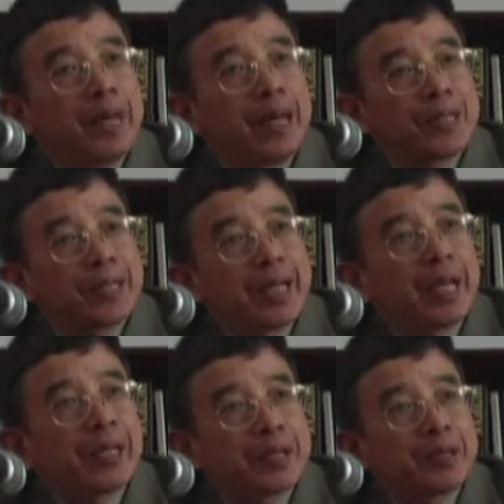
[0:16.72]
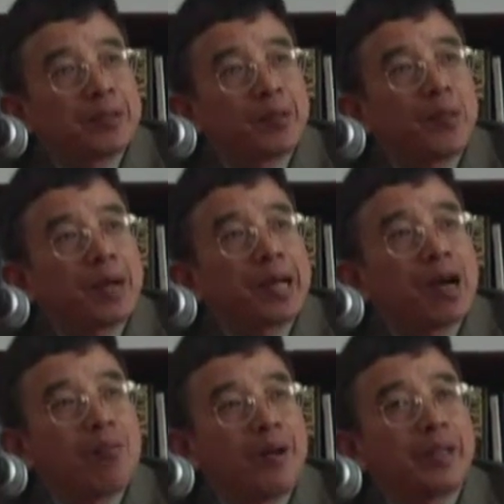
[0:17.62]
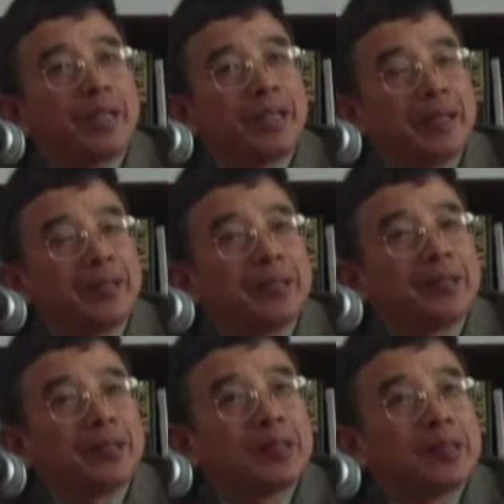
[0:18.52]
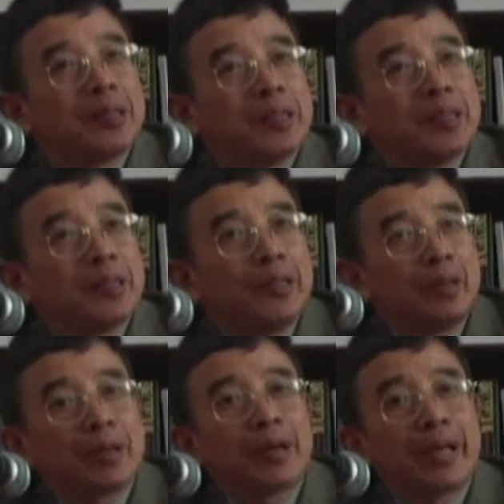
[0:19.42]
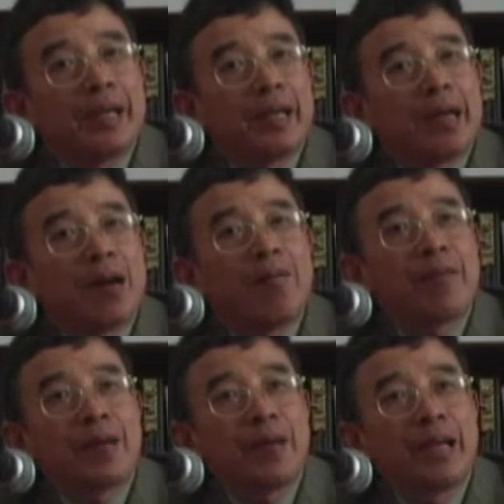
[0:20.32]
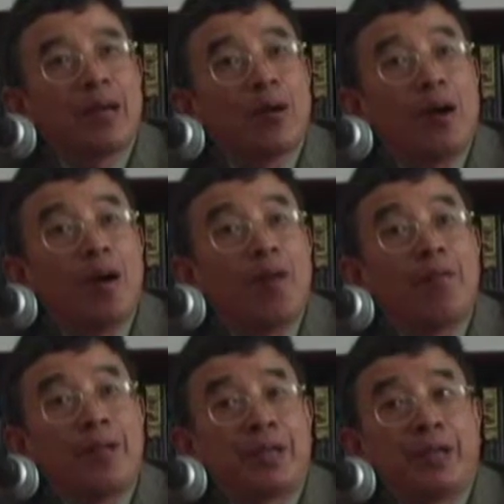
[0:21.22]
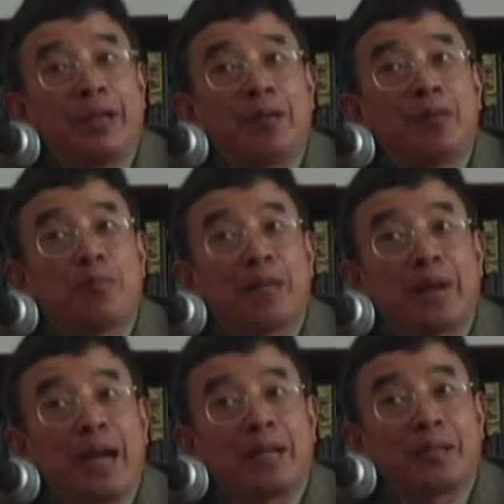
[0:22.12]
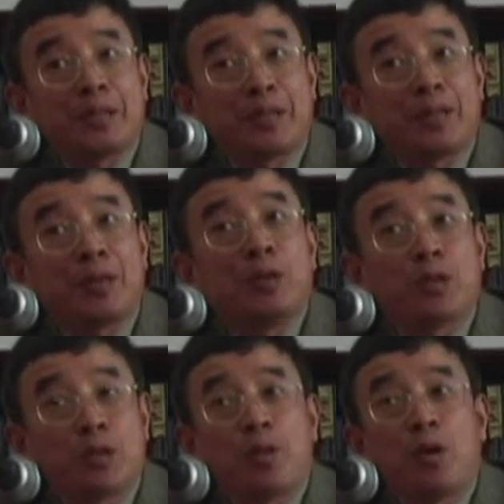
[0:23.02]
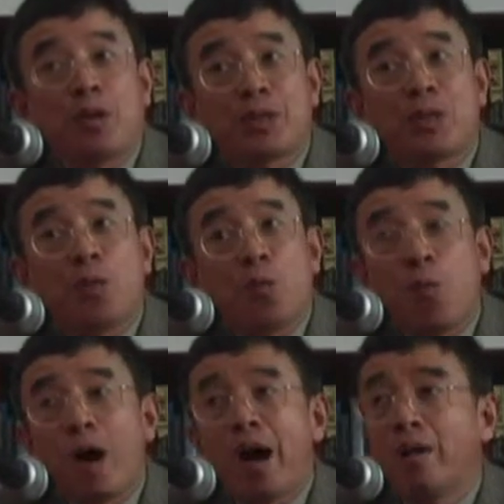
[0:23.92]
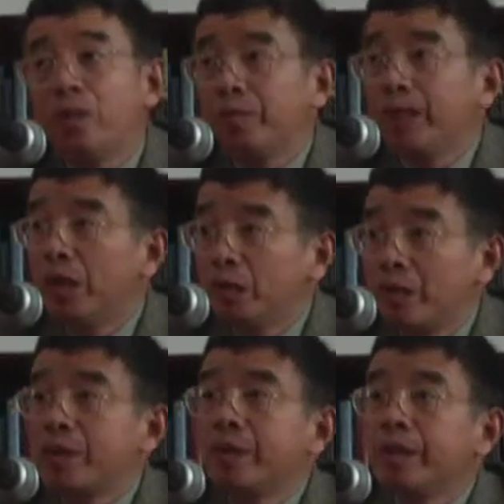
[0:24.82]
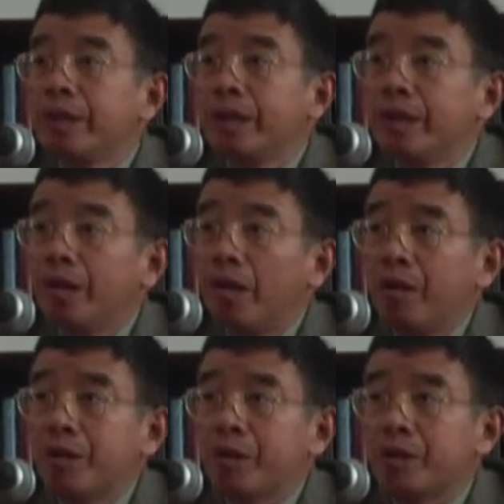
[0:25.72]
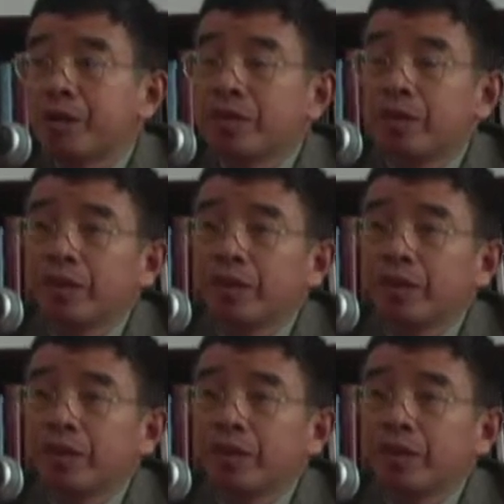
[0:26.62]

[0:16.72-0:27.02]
a state or a community usually covertly or overtly practice or supports one of those ideologies.